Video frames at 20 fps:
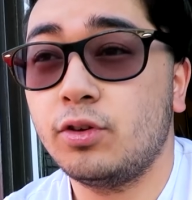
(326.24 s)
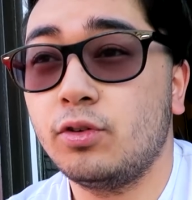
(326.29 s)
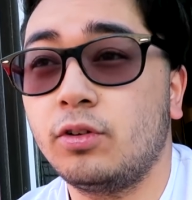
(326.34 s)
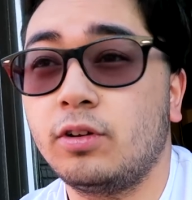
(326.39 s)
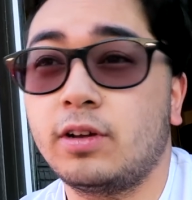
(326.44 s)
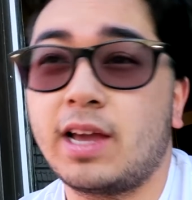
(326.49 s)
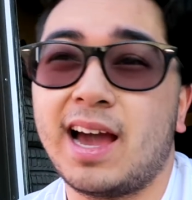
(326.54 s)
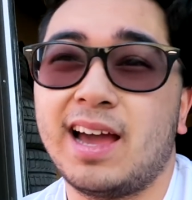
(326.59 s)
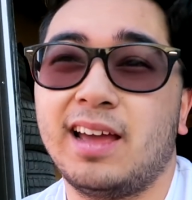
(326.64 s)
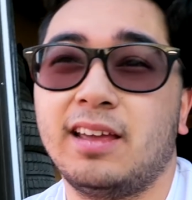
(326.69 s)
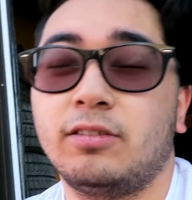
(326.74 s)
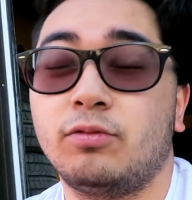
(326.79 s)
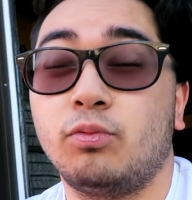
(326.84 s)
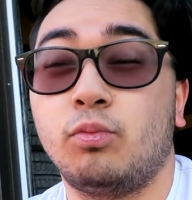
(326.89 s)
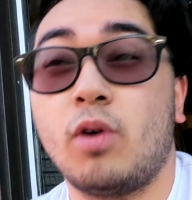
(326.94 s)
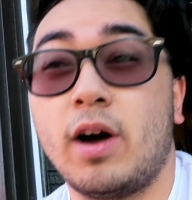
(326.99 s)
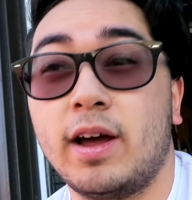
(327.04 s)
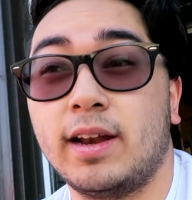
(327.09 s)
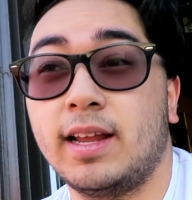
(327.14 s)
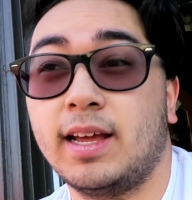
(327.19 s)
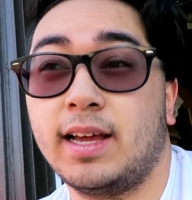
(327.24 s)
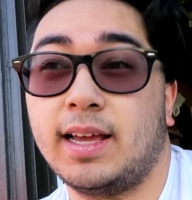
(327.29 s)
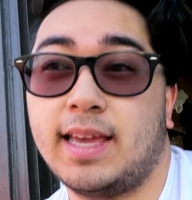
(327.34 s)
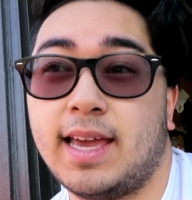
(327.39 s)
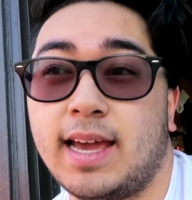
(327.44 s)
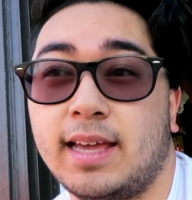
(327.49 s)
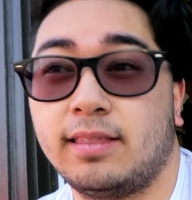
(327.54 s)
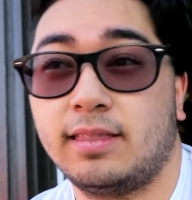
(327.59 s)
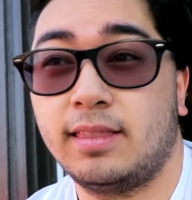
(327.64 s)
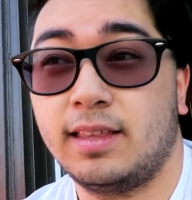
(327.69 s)
you guys wanna
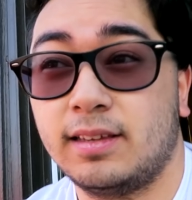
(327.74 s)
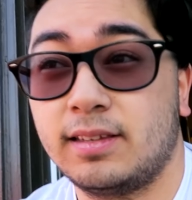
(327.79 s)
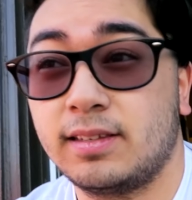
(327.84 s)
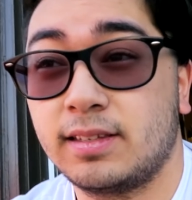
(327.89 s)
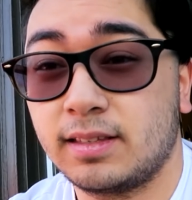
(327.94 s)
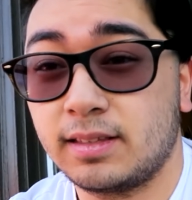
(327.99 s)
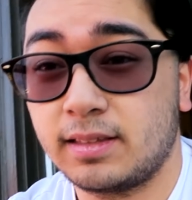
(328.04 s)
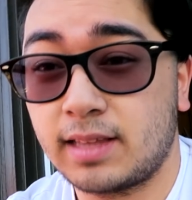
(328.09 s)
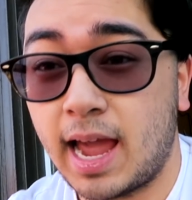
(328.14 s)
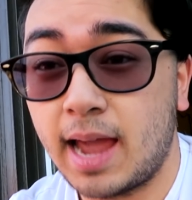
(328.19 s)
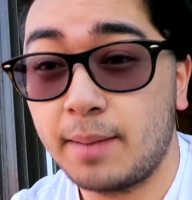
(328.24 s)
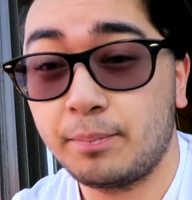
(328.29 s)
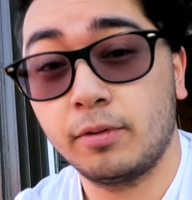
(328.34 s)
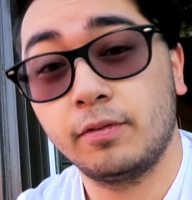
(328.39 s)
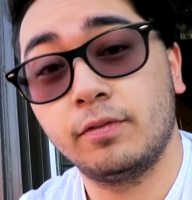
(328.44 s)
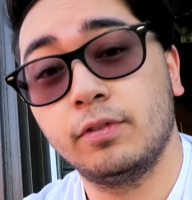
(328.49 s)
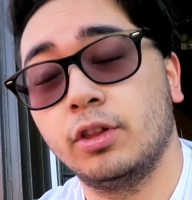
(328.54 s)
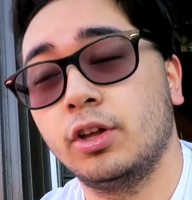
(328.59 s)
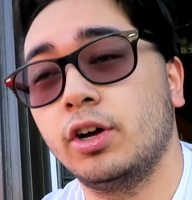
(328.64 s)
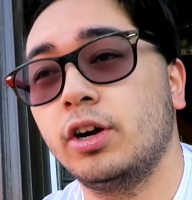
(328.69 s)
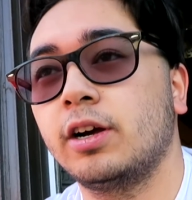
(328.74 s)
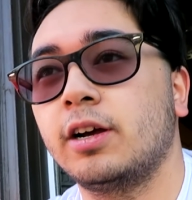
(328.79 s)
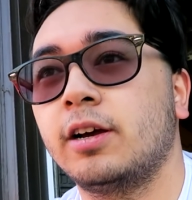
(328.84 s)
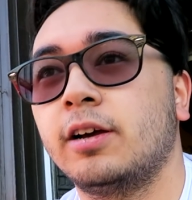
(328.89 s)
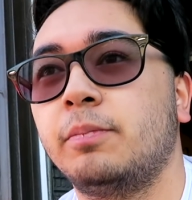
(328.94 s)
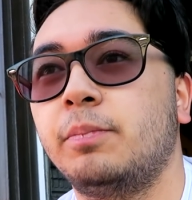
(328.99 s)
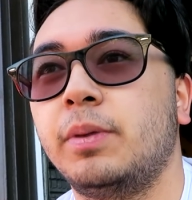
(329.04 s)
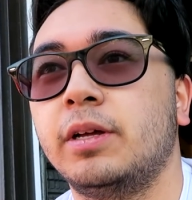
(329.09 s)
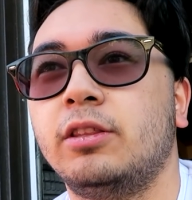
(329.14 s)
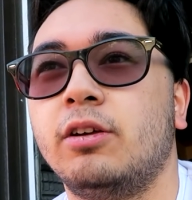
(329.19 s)
get this type of look,
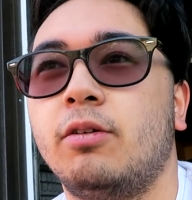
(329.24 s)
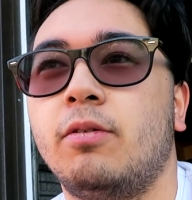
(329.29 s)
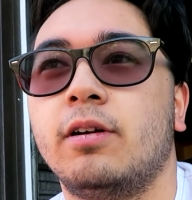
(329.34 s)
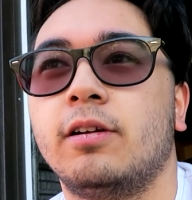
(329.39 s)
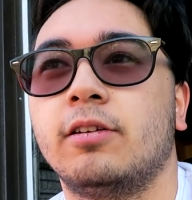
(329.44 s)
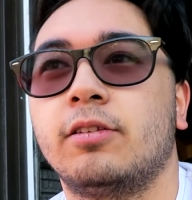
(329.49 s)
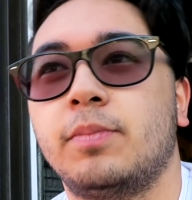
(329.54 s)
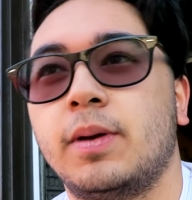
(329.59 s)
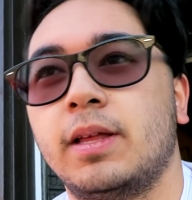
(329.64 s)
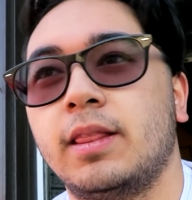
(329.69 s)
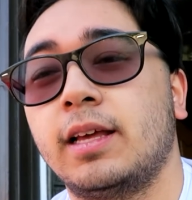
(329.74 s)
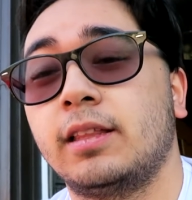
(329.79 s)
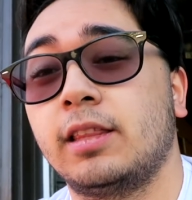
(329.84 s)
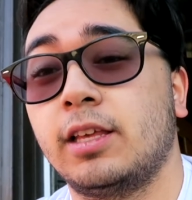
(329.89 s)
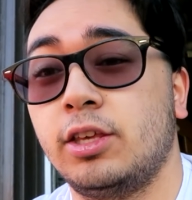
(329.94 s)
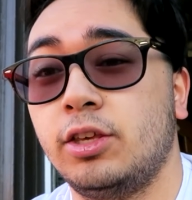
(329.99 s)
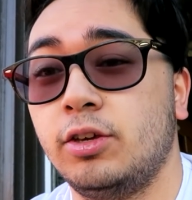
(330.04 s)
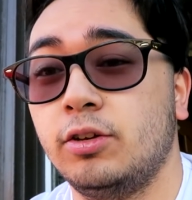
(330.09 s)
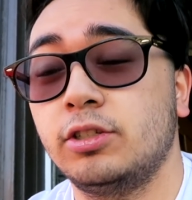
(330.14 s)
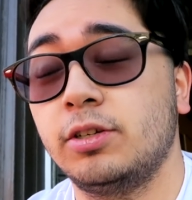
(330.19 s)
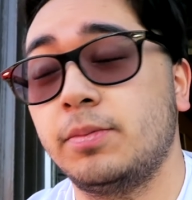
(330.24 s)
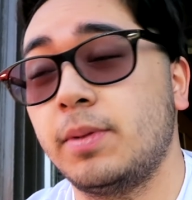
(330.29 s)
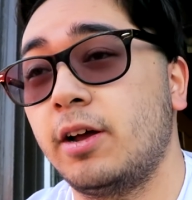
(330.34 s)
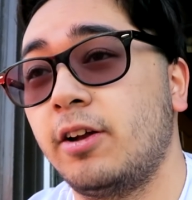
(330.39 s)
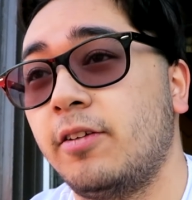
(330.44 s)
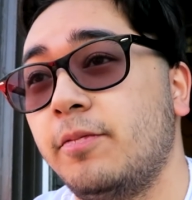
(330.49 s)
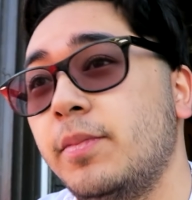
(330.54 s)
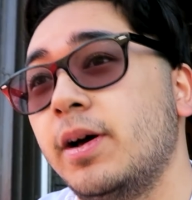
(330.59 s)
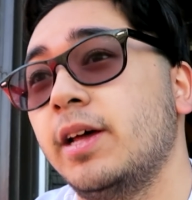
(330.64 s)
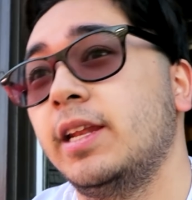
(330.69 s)
but don't wanna spend like the huge
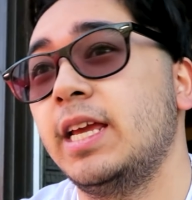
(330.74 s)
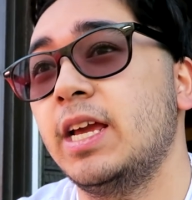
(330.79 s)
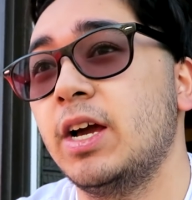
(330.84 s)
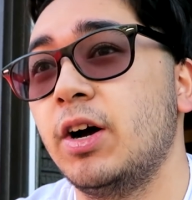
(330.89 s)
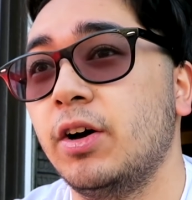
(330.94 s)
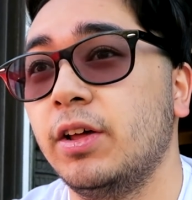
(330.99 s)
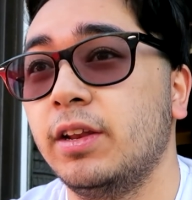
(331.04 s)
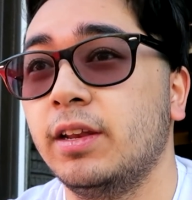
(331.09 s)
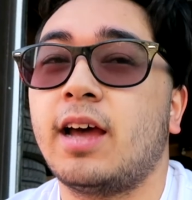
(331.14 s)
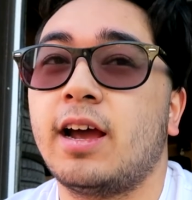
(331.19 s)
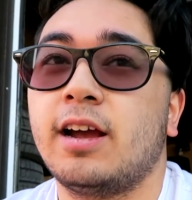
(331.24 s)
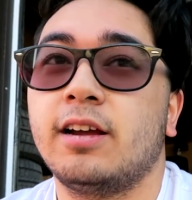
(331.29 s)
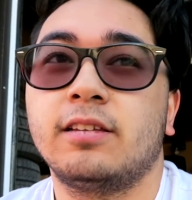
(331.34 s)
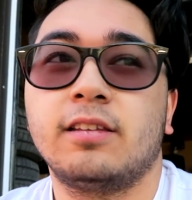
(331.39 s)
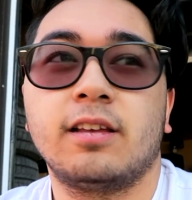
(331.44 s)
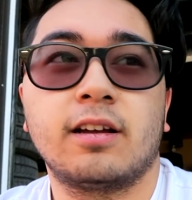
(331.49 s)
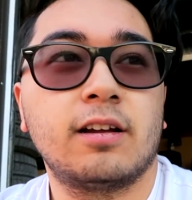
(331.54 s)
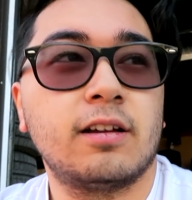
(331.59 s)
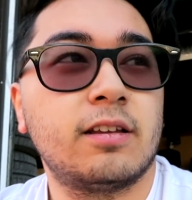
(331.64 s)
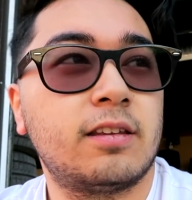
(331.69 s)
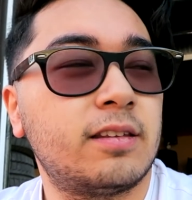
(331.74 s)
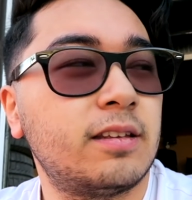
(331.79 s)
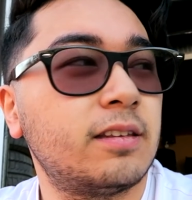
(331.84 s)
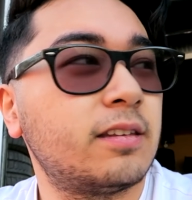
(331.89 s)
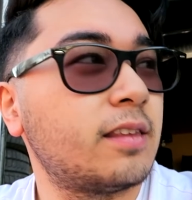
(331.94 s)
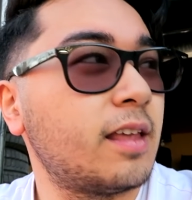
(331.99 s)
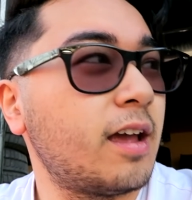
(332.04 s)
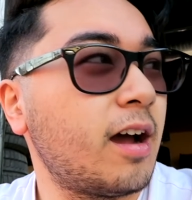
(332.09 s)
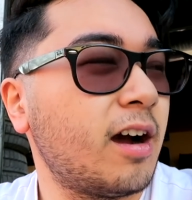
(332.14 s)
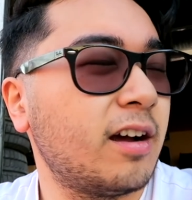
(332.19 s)
amount of money on tire stickers since
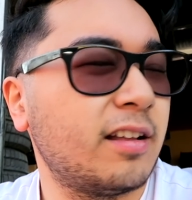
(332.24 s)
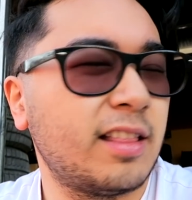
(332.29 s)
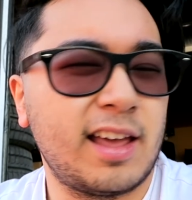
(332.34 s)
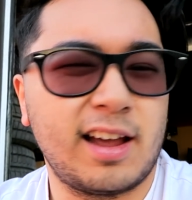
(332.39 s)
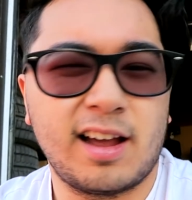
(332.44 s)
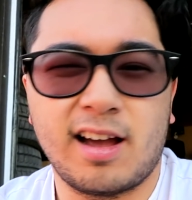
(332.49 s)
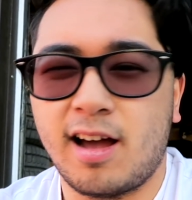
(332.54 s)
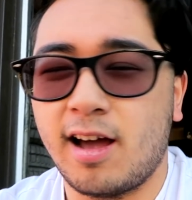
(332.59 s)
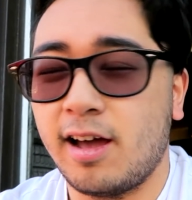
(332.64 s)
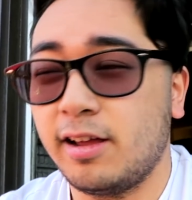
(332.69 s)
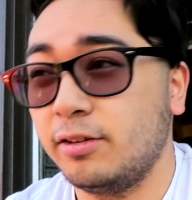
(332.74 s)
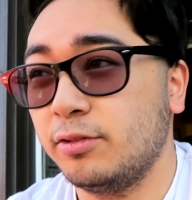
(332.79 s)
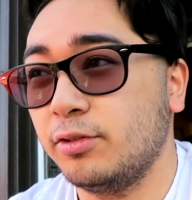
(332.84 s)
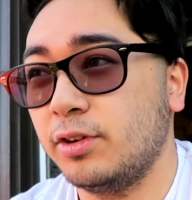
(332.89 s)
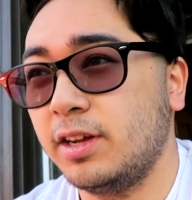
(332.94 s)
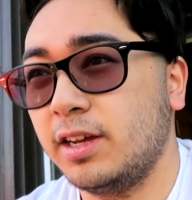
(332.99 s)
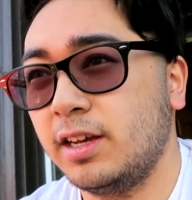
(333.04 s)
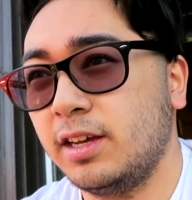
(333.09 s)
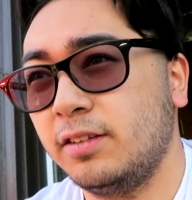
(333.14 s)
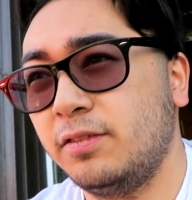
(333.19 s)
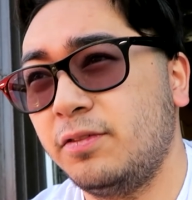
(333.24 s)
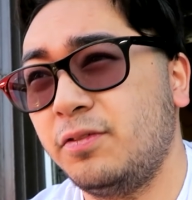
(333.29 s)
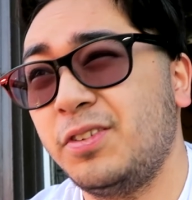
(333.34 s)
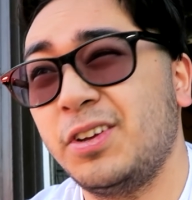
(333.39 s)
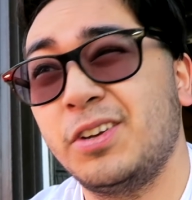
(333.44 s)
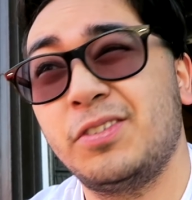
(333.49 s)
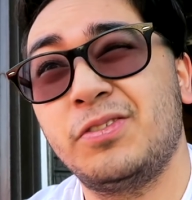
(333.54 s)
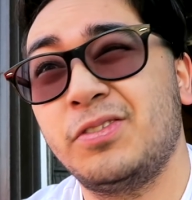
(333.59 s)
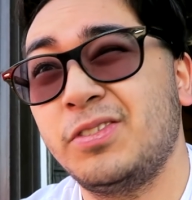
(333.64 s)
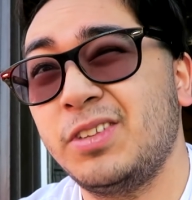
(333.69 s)
they are like
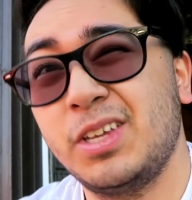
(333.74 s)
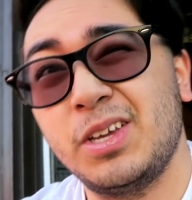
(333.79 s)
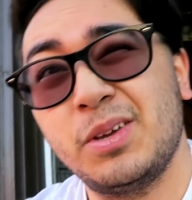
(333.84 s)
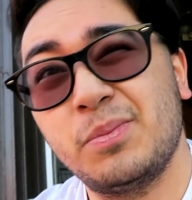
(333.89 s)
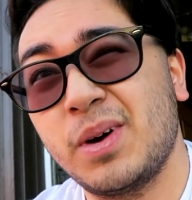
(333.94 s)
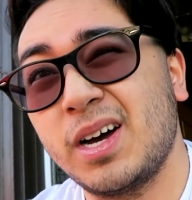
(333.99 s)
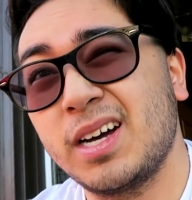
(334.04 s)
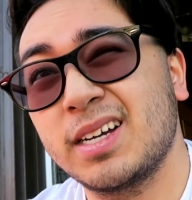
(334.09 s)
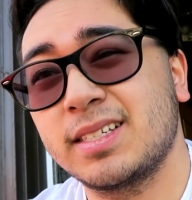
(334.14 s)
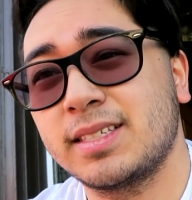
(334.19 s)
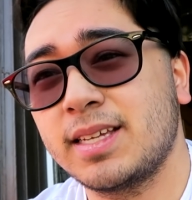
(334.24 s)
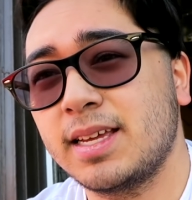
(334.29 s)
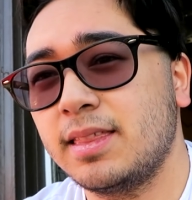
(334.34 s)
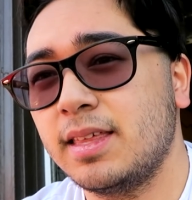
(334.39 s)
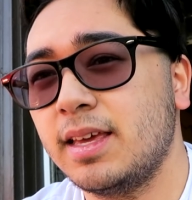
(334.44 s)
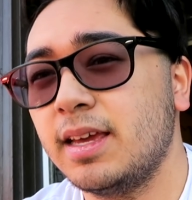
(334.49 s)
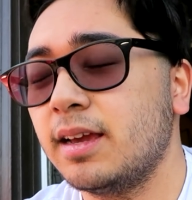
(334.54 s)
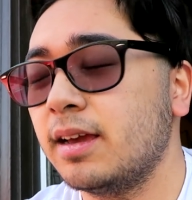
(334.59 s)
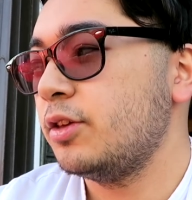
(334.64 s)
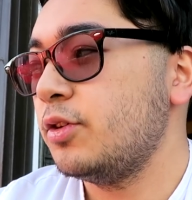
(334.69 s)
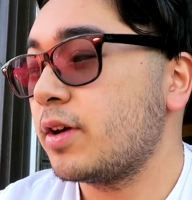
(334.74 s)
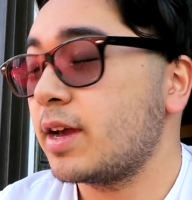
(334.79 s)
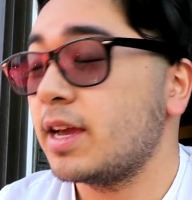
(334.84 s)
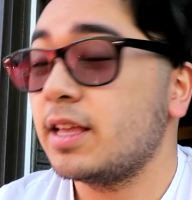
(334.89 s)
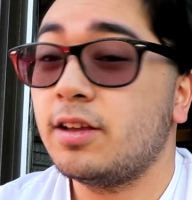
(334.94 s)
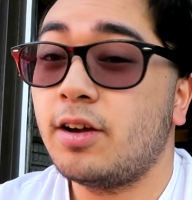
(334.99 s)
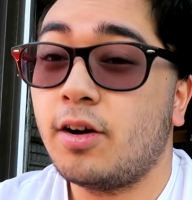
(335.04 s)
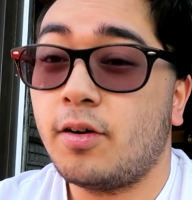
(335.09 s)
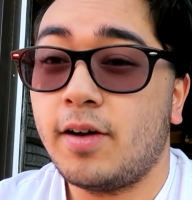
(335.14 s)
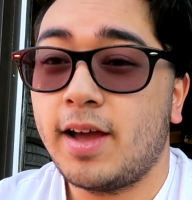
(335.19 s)
150 bucks, I think, you
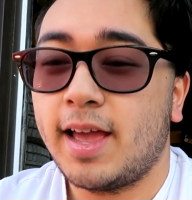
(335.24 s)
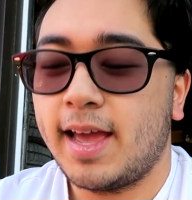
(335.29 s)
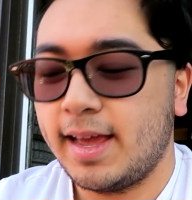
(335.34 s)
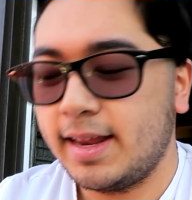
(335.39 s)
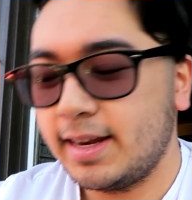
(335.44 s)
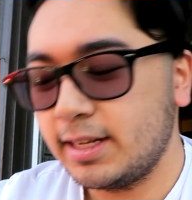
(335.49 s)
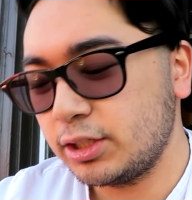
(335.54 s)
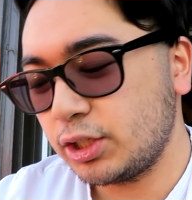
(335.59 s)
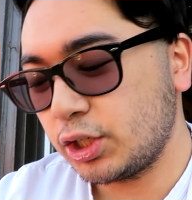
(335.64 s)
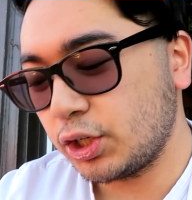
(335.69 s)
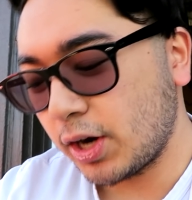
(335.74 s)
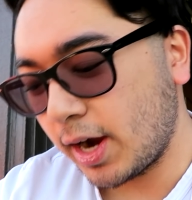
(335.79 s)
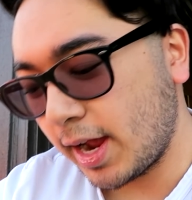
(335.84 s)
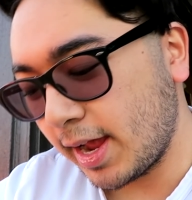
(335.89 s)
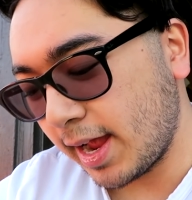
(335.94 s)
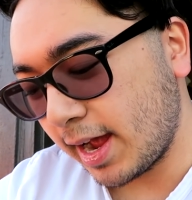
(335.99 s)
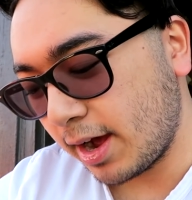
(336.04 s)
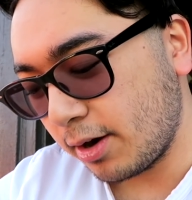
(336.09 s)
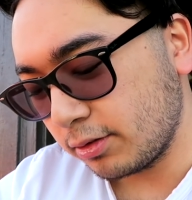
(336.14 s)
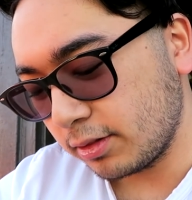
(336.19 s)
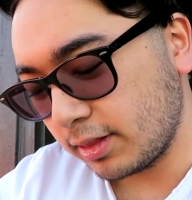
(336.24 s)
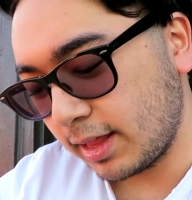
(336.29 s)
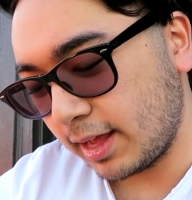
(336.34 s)
can go ahead and try out